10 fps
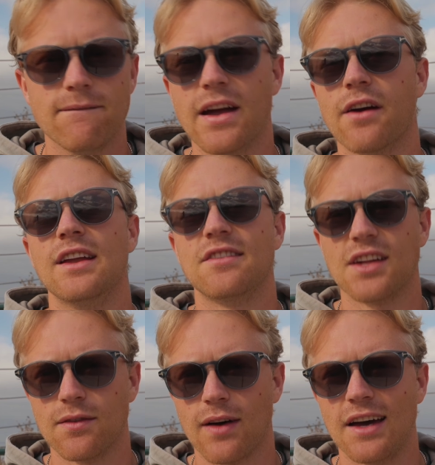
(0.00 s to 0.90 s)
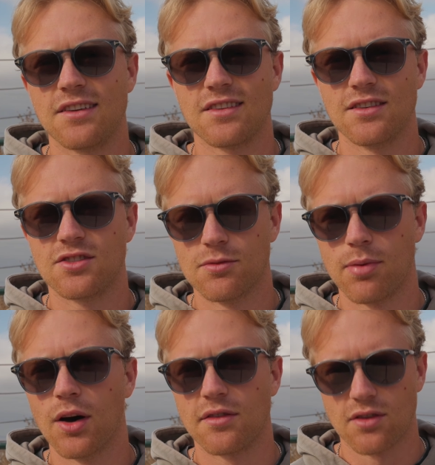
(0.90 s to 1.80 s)
very incentivized to
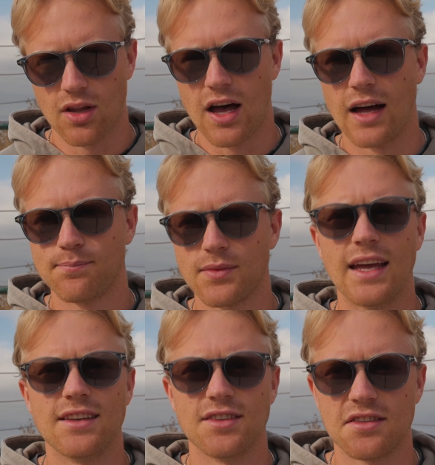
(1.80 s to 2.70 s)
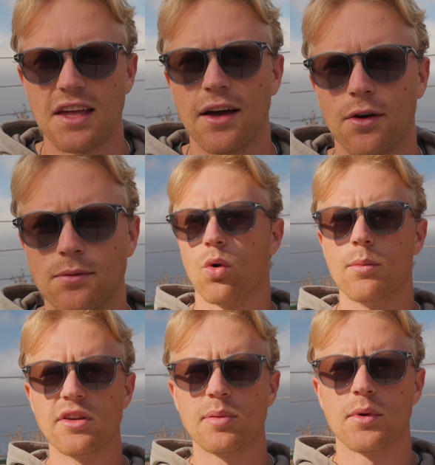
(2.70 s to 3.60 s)
post a lot and to scale. Where
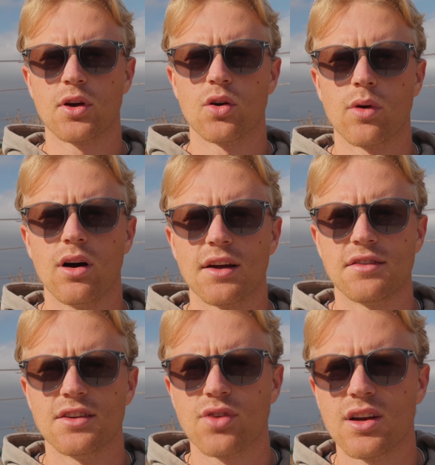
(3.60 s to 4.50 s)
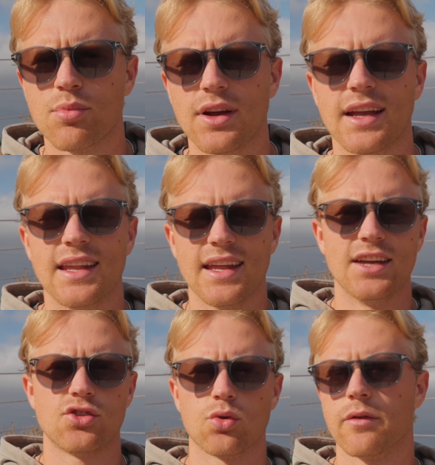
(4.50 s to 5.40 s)
most people go wrong is they try to bring in
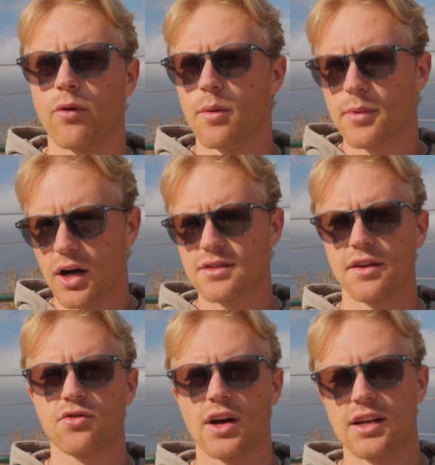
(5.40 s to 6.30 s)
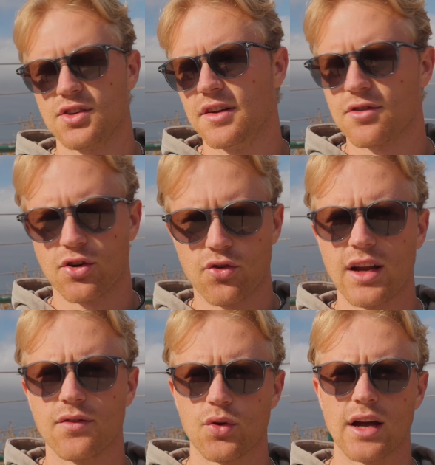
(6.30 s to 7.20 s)
a short form content strategist or
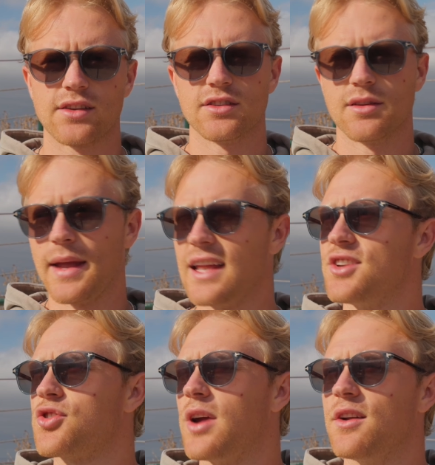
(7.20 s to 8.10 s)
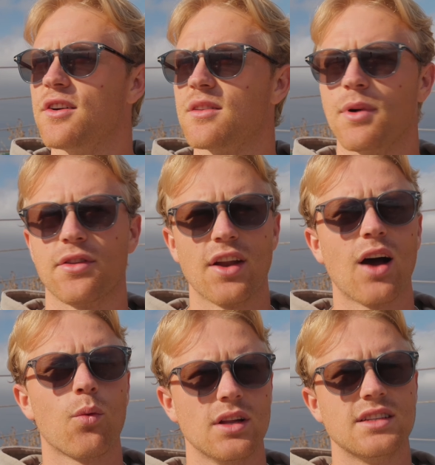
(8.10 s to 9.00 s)
creative director to manage creators, but they're
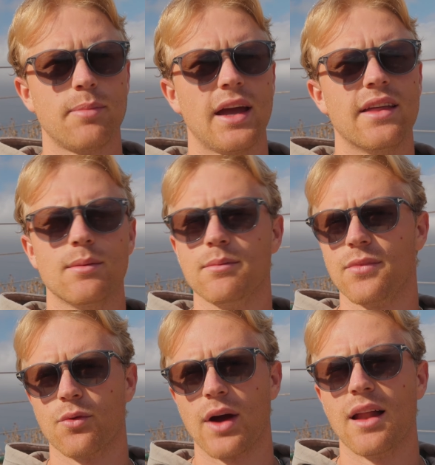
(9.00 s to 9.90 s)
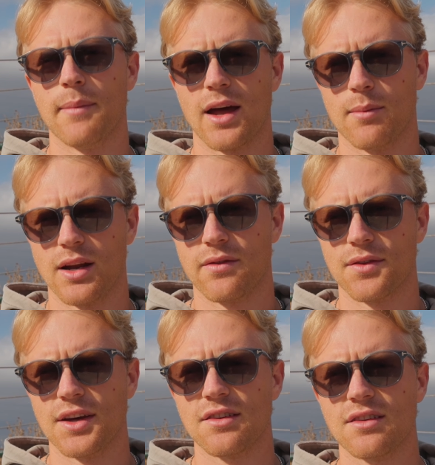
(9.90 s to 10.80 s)
not willing to pay them the right amount of money for
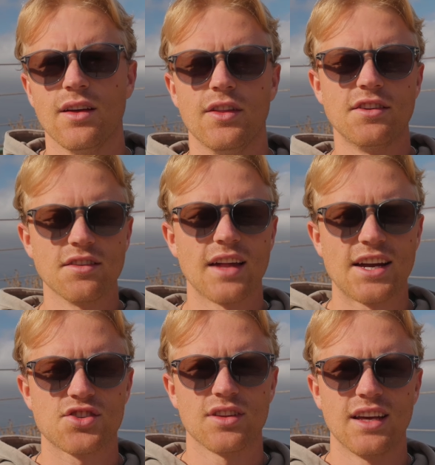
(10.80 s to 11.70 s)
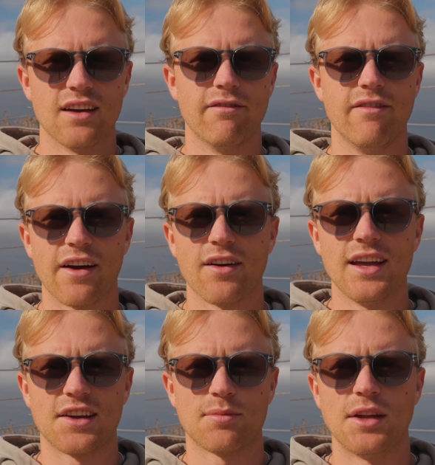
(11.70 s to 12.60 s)
this. This is actually a
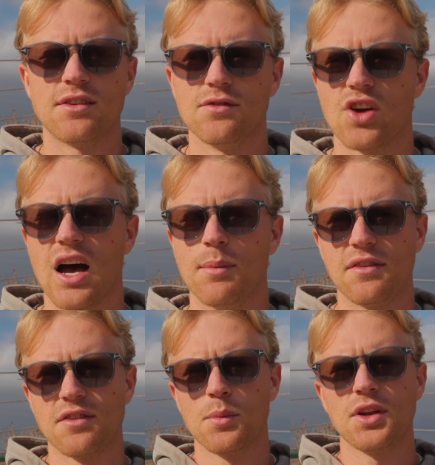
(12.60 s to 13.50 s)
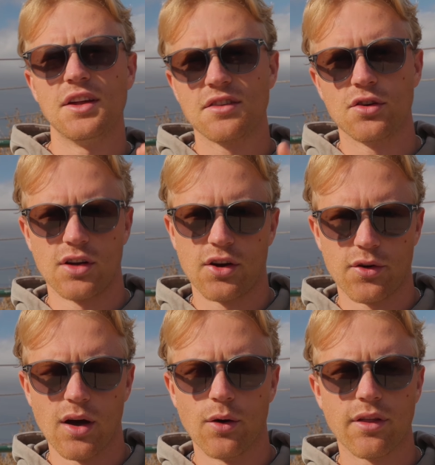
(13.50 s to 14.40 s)
very expensive job. If someone is good at
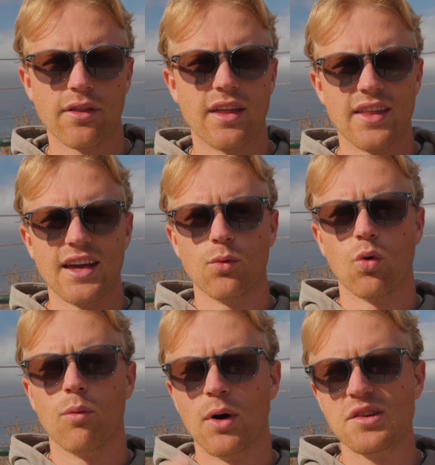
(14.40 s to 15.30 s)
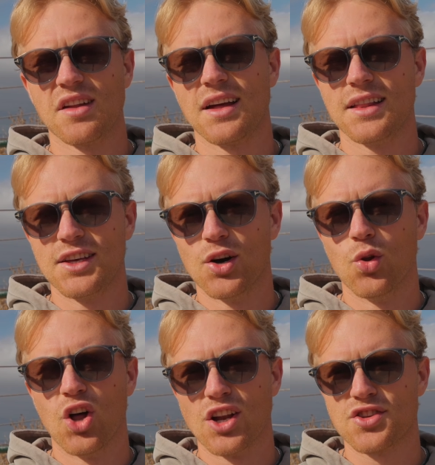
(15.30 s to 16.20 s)
growth, then they will most likely go
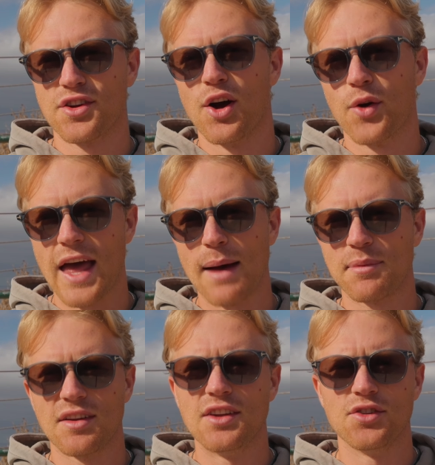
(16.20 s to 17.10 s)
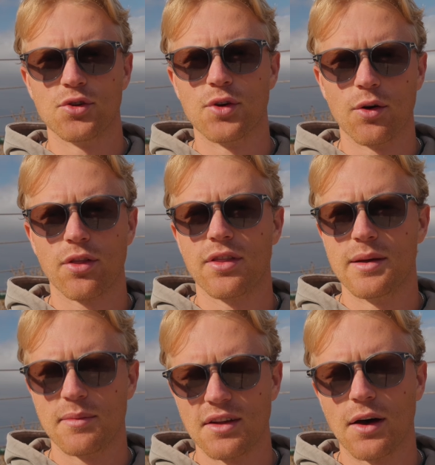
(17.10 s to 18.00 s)
launch their own apps and do growth
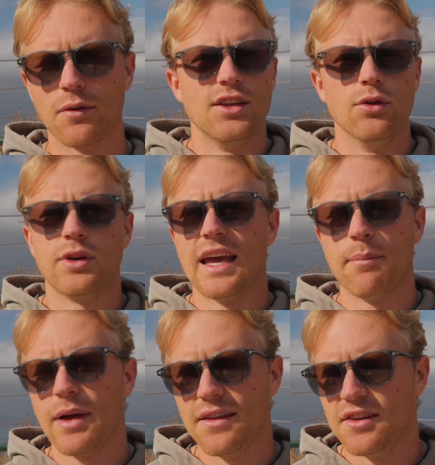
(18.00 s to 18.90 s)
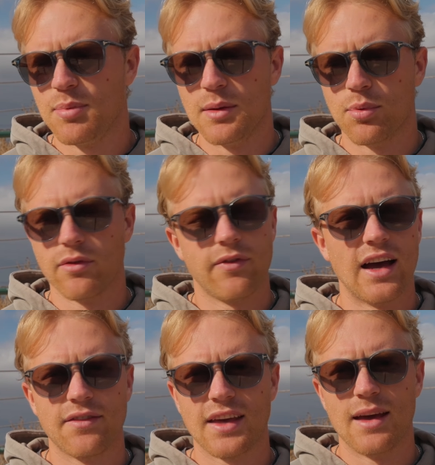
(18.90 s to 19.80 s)
themselves. You can't pay these people
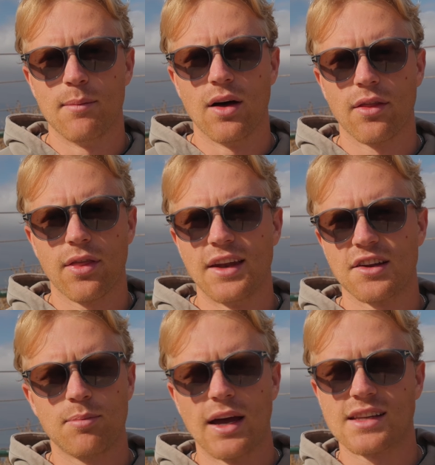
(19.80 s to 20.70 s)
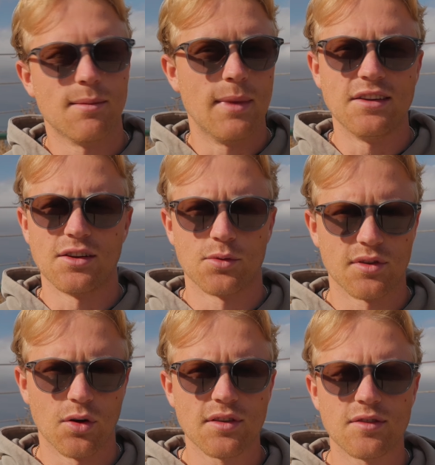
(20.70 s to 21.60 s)
$5K a month and expect amazing
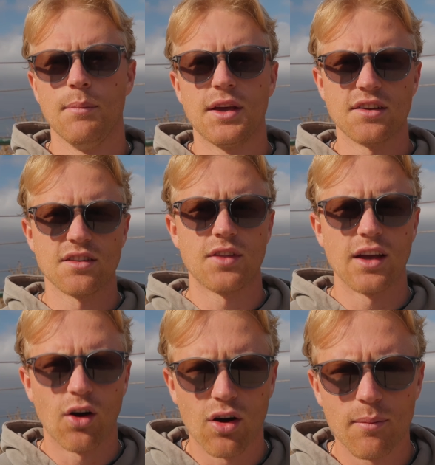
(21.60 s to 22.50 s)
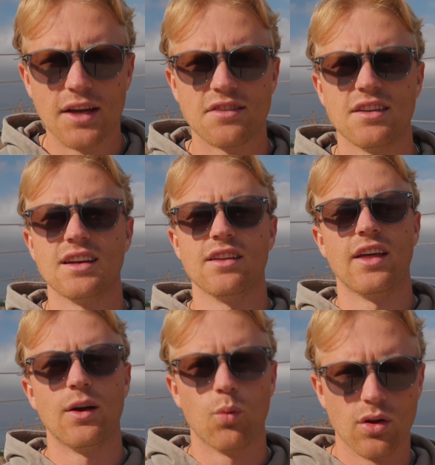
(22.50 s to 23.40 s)
results, because if they are amazing,
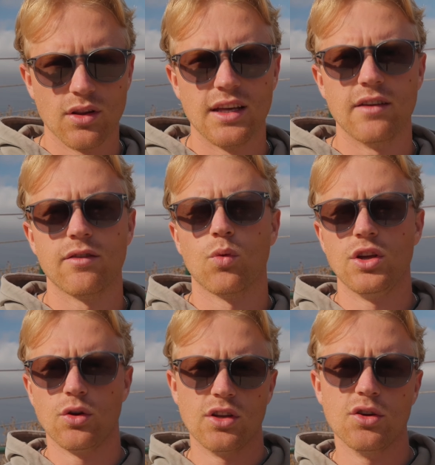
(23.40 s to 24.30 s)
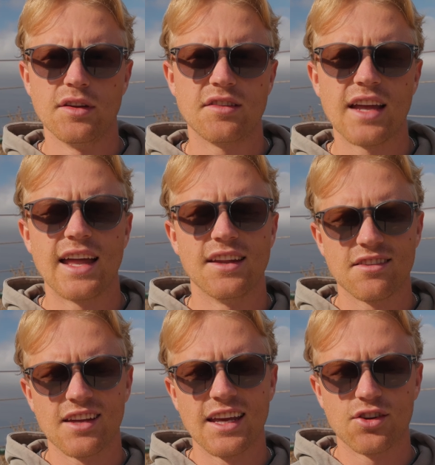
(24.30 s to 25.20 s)
they will leave. What you can do instead is
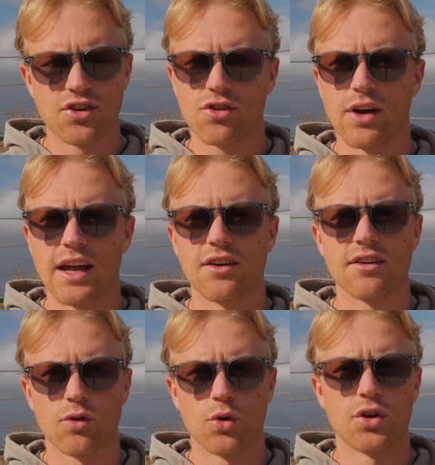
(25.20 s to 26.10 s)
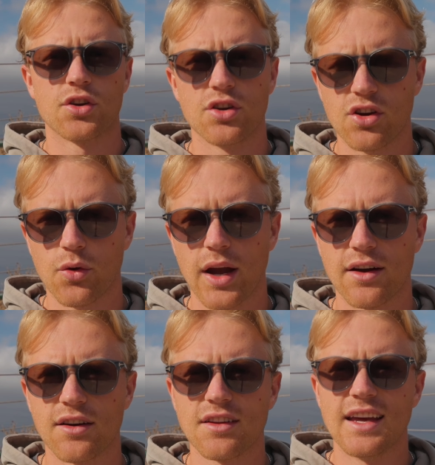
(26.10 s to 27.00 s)
take your creators or your good
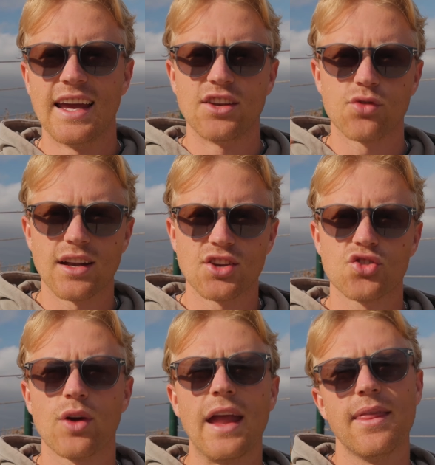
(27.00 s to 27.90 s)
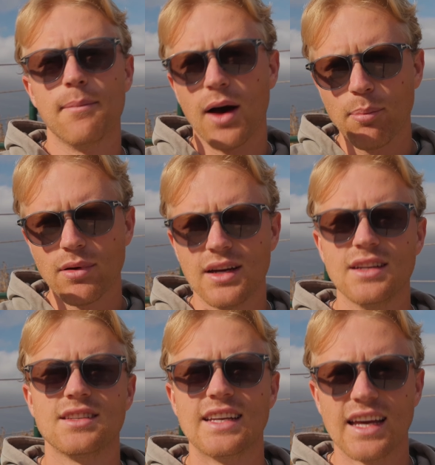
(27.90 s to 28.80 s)
creators and try to train them up
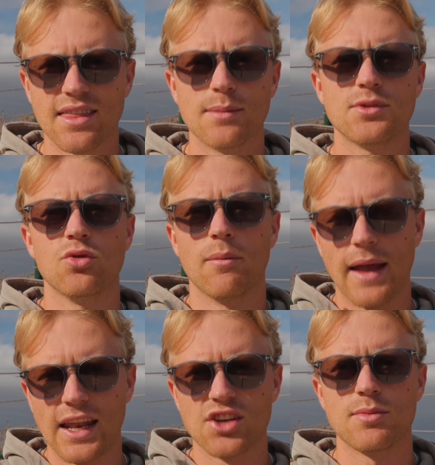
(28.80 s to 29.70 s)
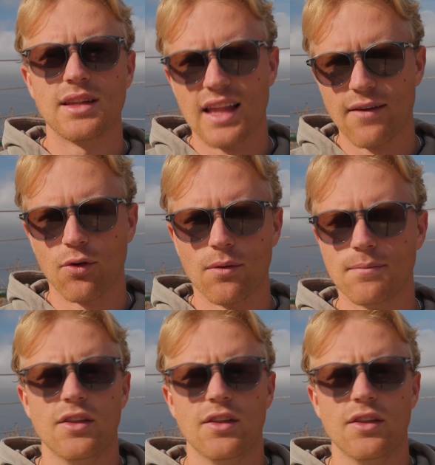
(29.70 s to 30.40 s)
to get them to a management level.